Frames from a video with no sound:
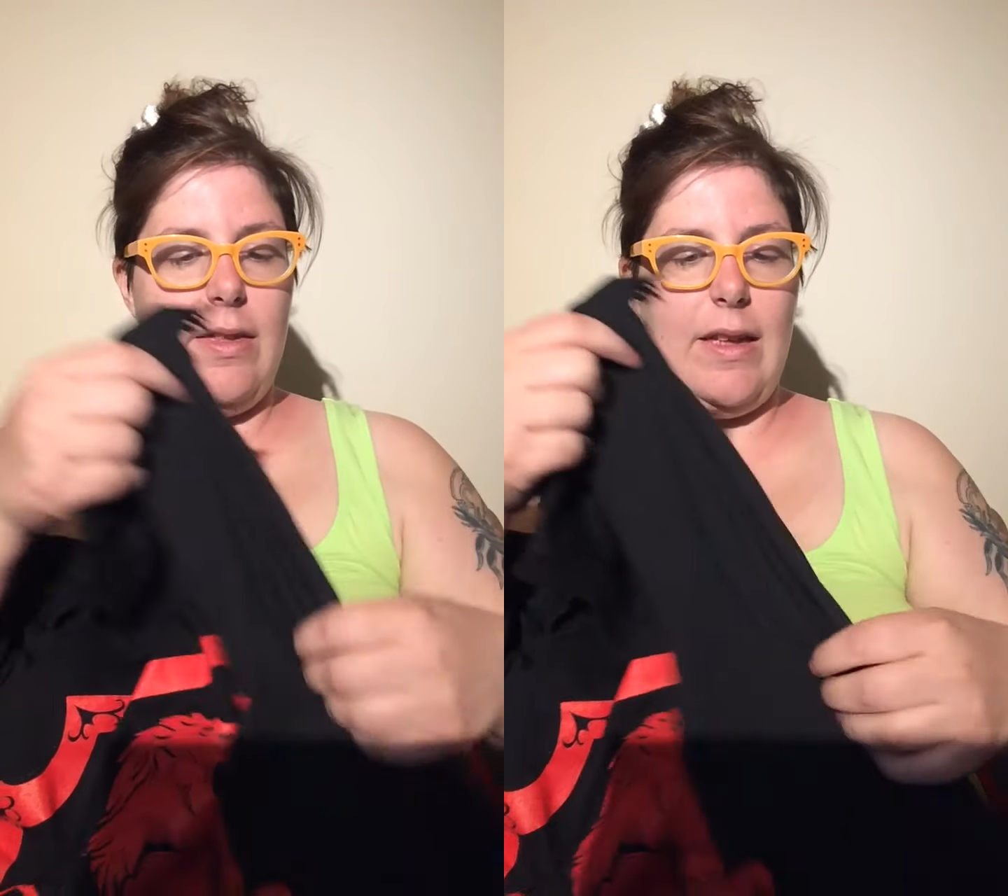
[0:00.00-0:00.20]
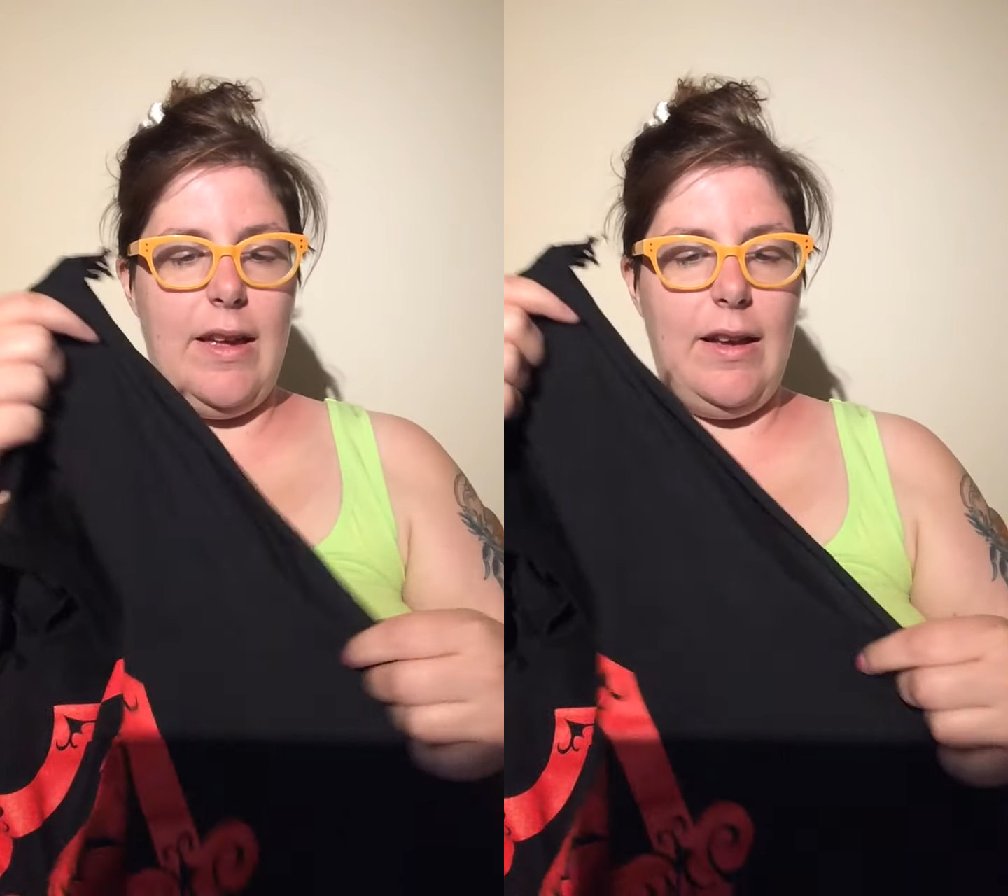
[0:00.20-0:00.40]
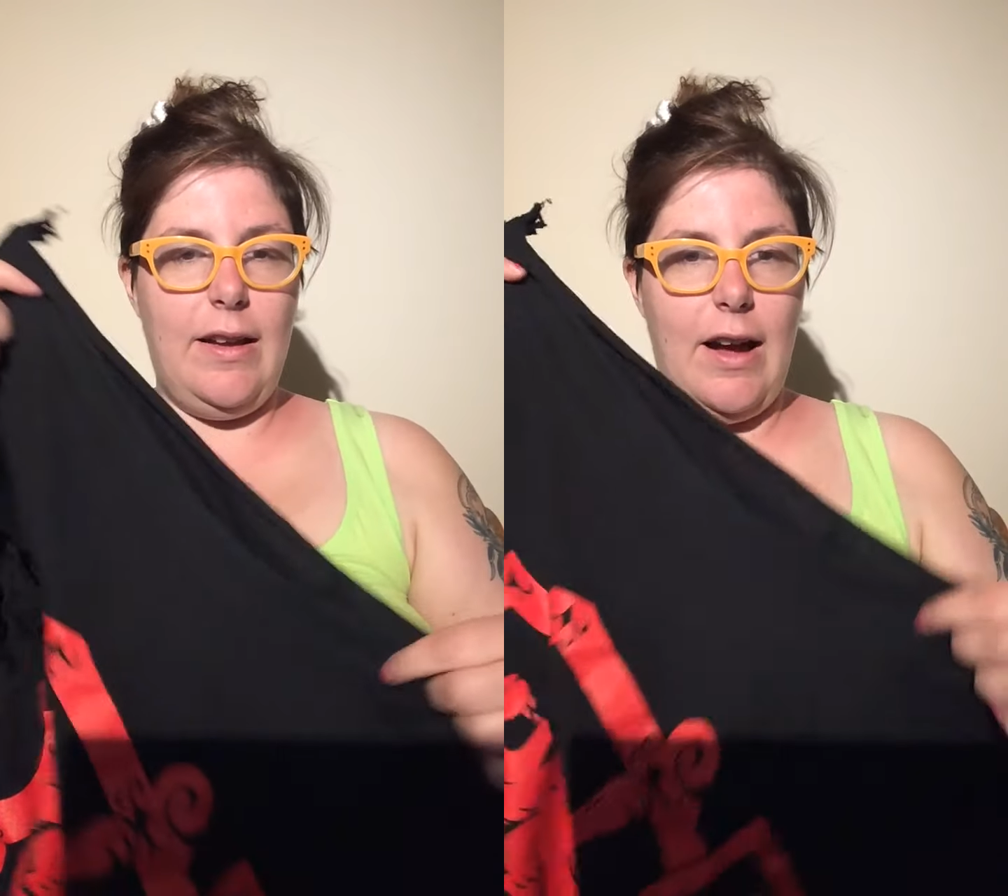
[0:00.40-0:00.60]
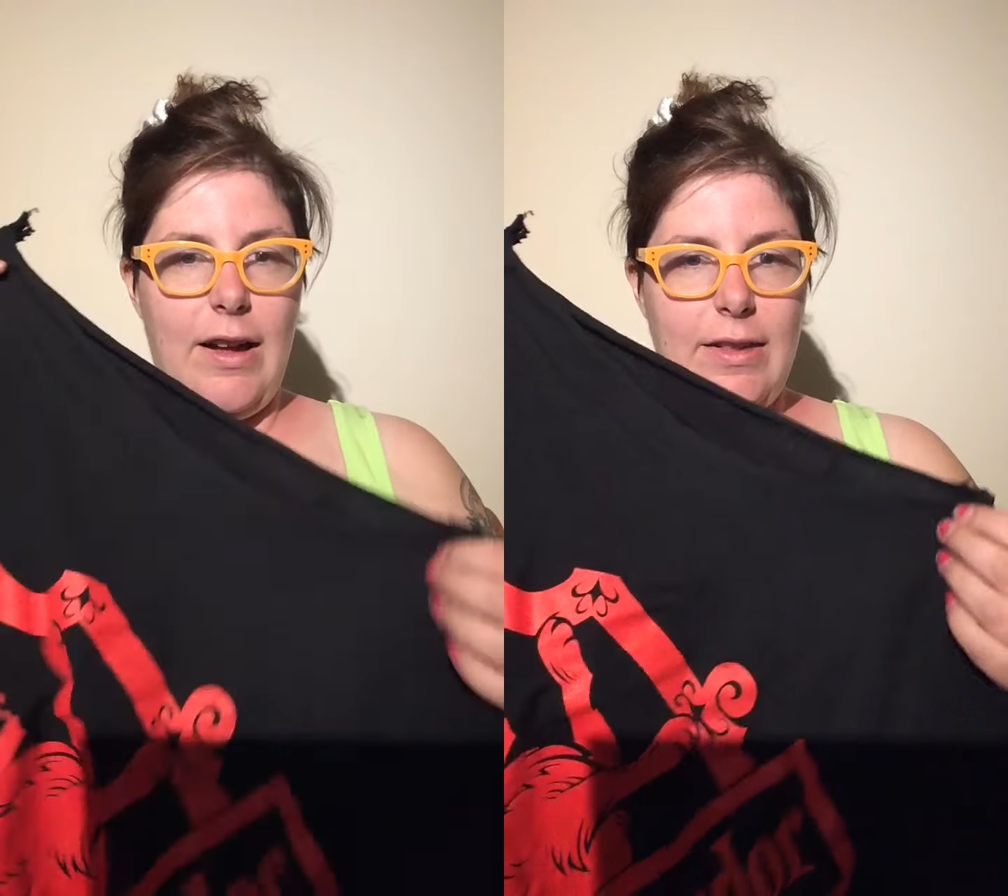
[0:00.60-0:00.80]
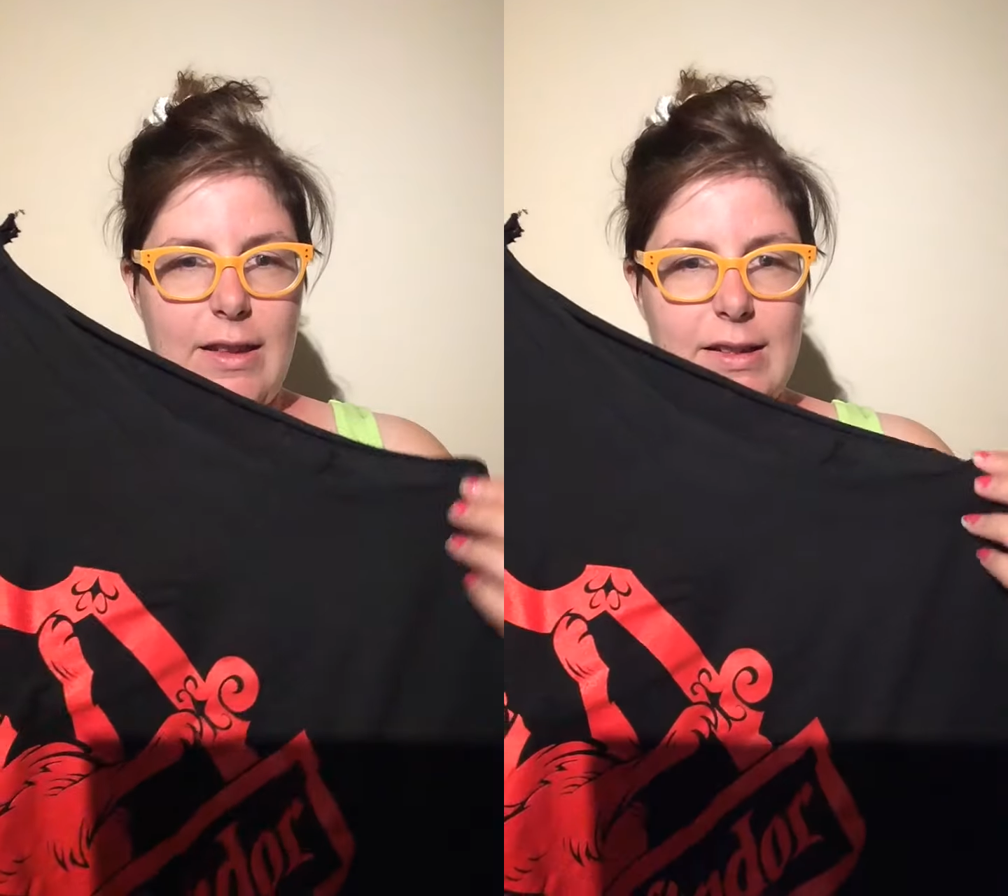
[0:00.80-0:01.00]
they
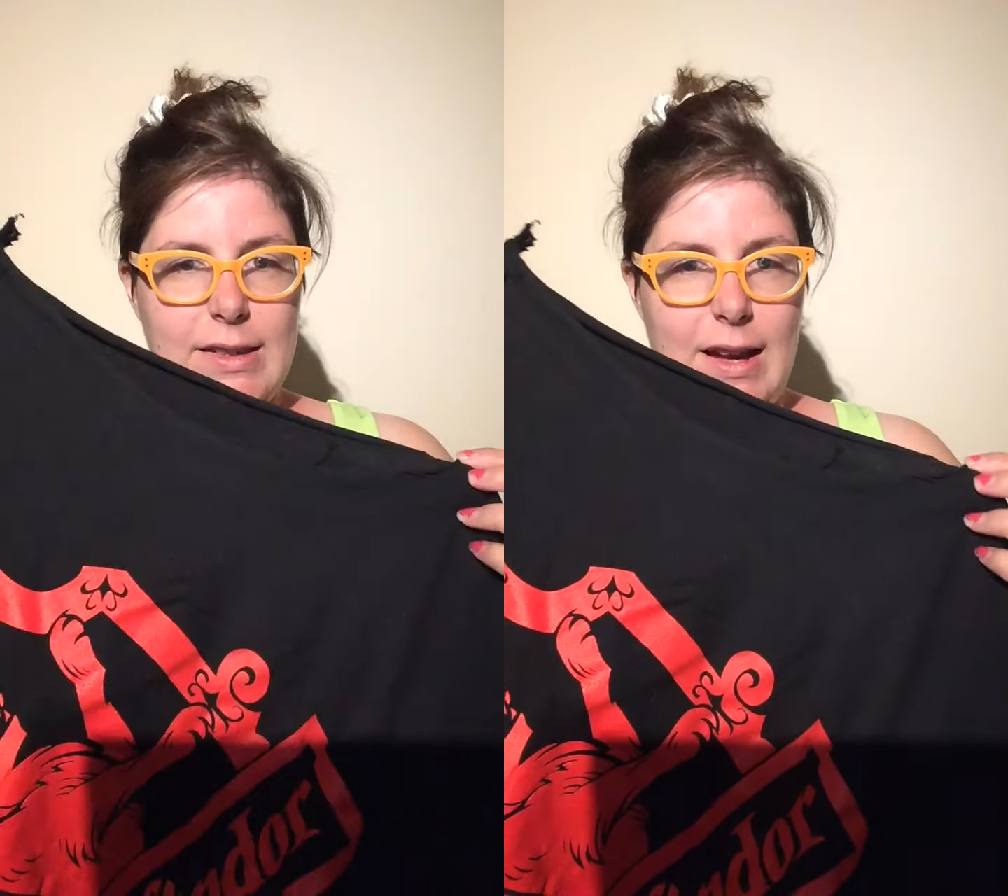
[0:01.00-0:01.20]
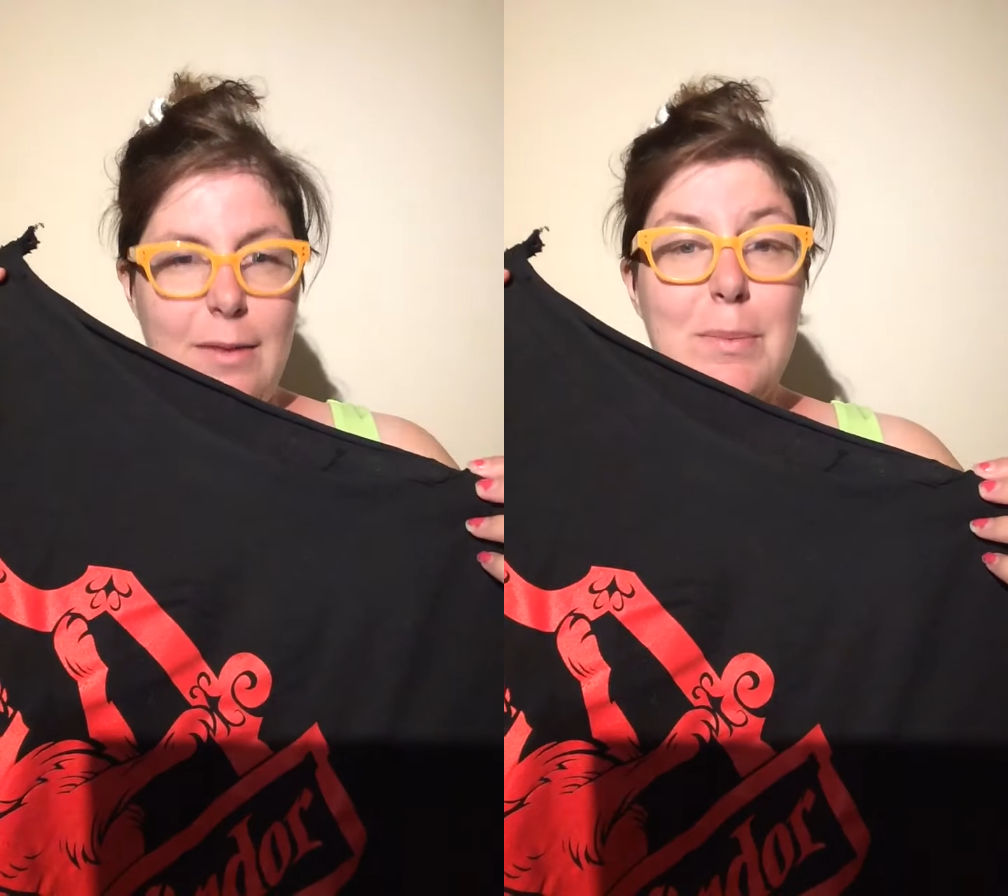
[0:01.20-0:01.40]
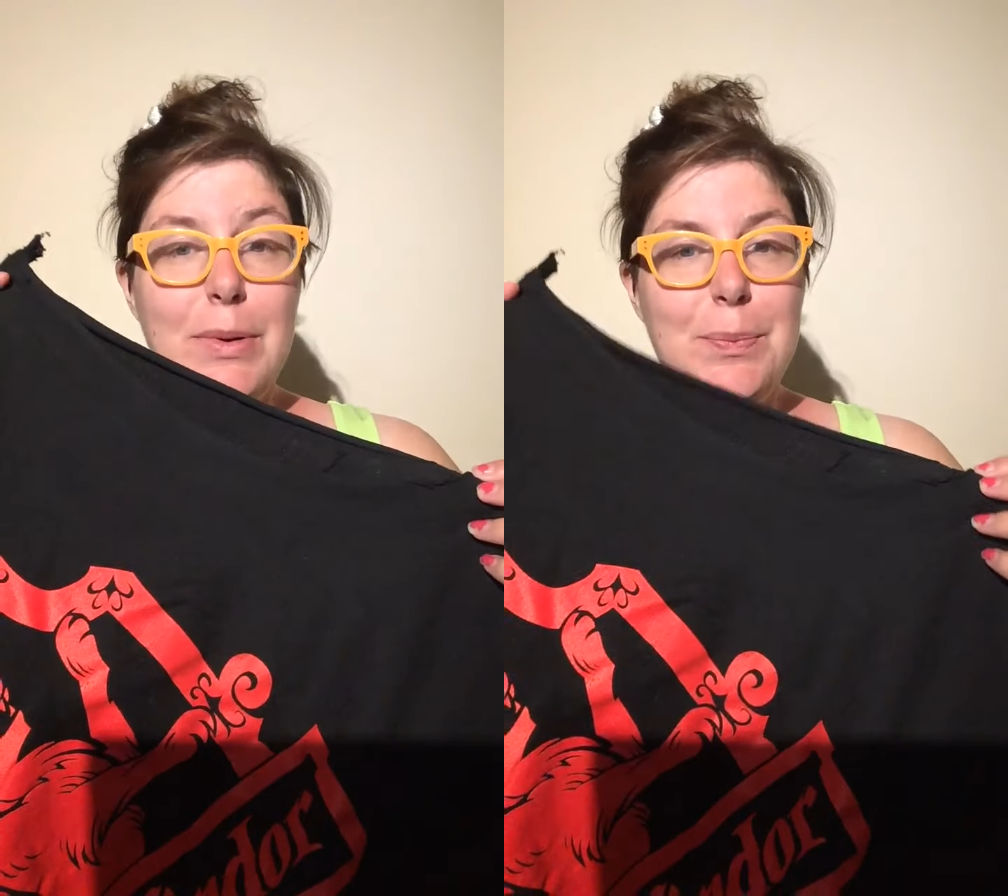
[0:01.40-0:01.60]
cut this up,